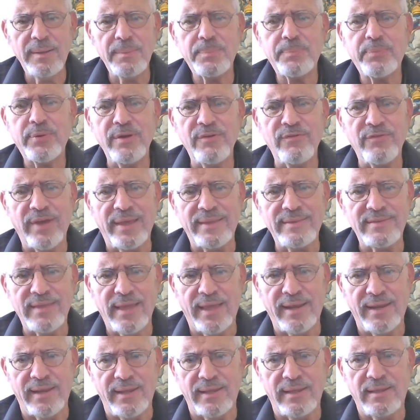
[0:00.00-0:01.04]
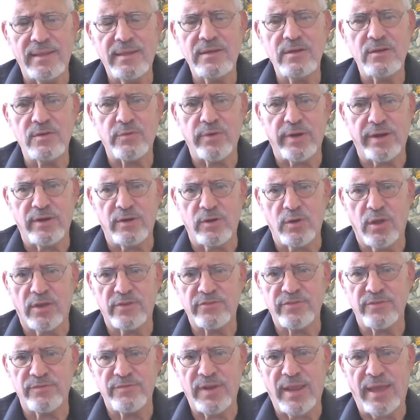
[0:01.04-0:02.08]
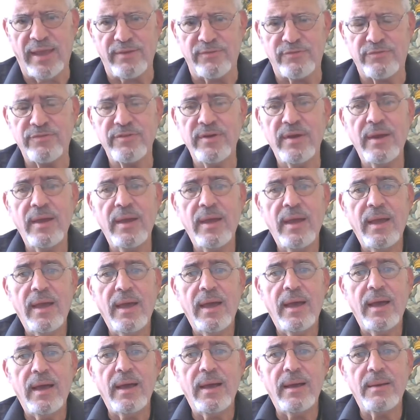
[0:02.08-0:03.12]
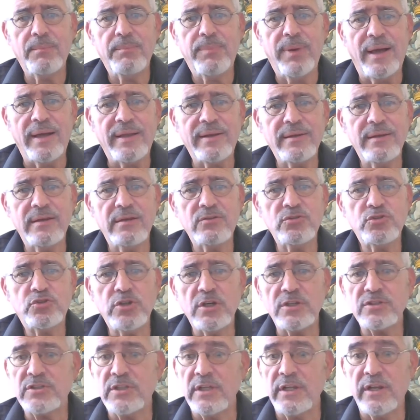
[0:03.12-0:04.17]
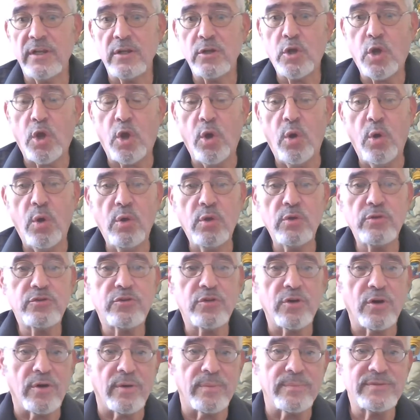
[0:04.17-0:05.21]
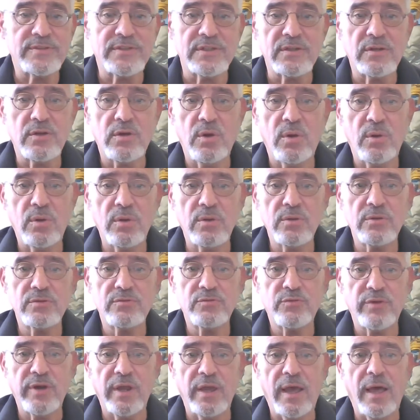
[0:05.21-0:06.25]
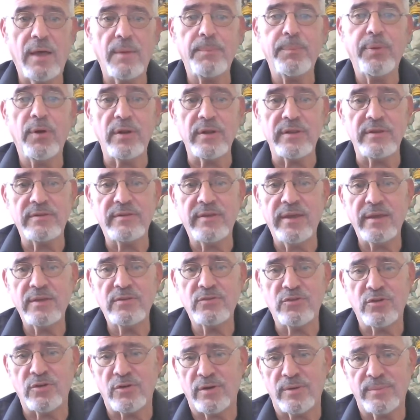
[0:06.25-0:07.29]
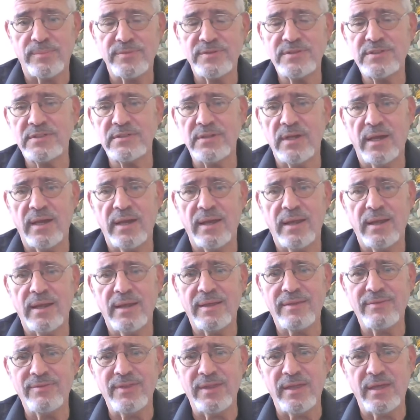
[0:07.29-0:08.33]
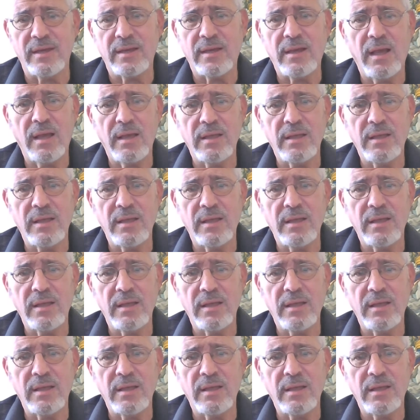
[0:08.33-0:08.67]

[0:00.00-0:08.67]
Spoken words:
prevent any greater loss of life. But just in cold terms, in cold realpolitik terms, the